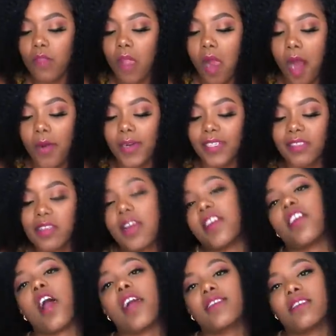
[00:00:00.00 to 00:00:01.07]
How I
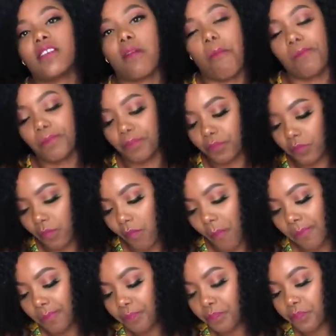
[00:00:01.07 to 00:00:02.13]
started acting.
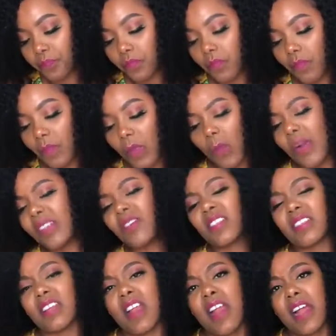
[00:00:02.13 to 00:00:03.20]
Well, not
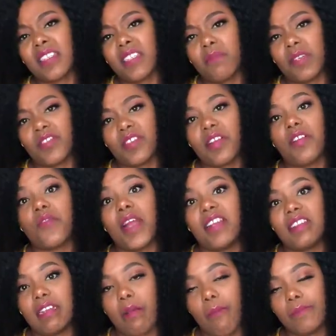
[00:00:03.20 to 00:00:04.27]
started acting, but started
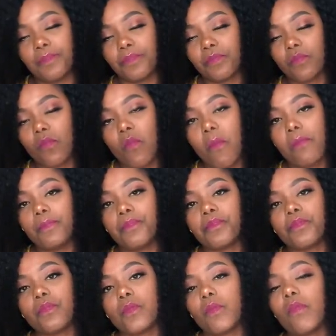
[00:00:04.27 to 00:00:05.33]
writing.
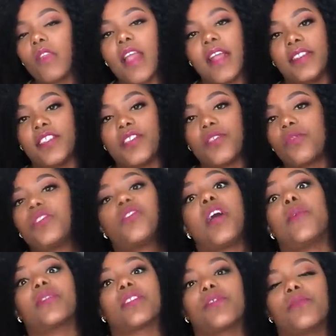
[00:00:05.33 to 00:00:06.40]
I just told you
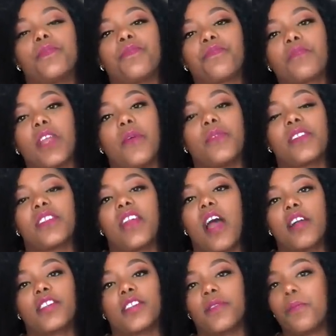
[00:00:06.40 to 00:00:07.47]
I was an
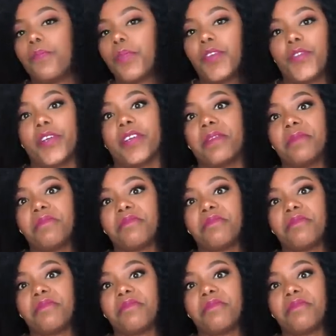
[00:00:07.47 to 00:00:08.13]
actor, period.